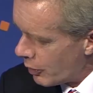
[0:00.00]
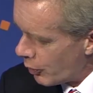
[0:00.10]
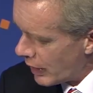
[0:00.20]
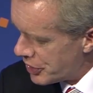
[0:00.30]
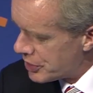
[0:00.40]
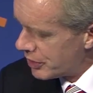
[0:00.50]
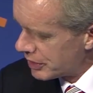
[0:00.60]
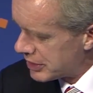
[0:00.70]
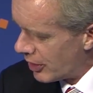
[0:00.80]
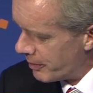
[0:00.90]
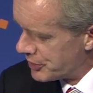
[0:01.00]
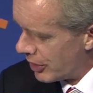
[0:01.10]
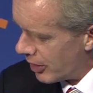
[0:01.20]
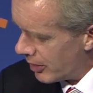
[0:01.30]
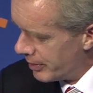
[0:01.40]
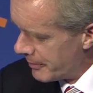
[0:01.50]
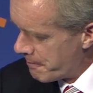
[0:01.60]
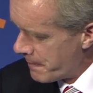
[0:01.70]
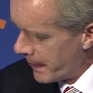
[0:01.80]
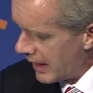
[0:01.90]
when you took the top job,
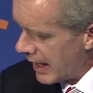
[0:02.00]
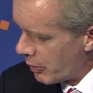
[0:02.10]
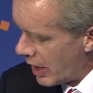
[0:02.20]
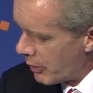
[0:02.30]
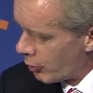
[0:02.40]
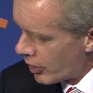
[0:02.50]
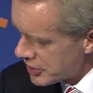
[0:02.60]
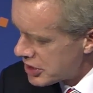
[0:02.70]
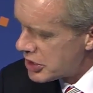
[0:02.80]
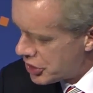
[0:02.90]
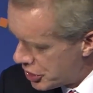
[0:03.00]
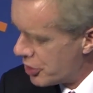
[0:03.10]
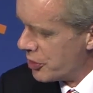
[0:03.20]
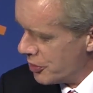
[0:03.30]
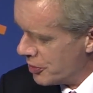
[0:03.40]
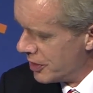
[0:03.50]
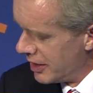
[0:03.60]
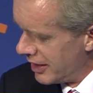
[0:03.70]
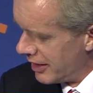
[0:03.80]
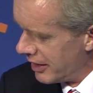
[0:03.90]
it wasn't you
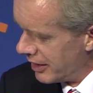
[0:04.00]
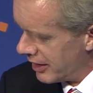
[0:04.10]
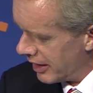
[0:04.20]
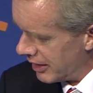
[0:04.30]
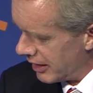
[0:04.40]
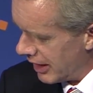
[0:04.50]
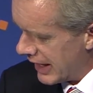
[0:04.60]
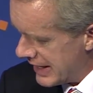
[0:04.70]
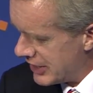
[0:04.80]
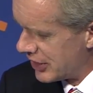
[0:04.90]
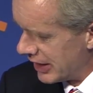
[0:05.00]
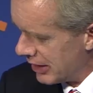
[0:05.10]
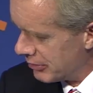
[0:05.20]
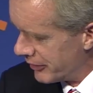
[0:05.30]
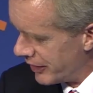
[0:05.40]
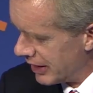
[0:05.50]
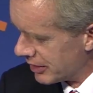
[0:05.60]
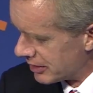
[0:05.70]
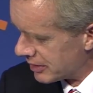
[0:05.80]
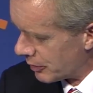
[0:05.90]
that initially
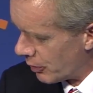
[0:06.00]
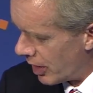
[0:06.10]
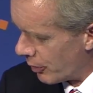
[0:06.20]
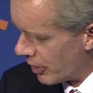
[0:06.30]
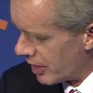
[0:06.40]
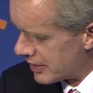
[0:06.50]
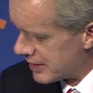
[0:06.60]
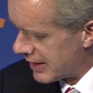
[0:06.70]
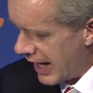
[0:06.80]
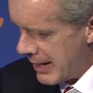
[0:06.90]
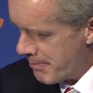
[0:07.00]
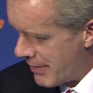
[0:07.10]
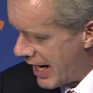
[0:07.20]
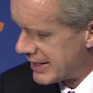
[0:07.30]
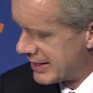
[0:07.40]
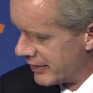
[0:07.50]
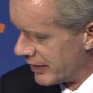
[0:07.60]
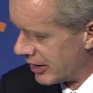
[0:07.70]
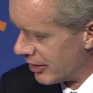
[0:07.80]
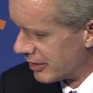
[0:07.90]
revealed what was a massive
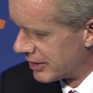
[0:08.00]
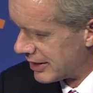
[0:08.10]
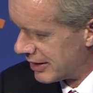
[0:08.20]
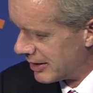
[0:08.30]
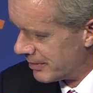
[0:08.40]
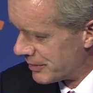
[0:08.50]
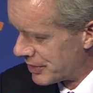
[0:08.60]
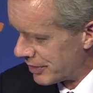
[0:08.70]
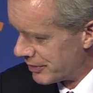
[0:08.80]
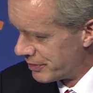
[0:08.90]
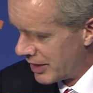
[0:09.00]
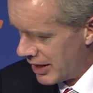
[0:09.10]
and long-term sort of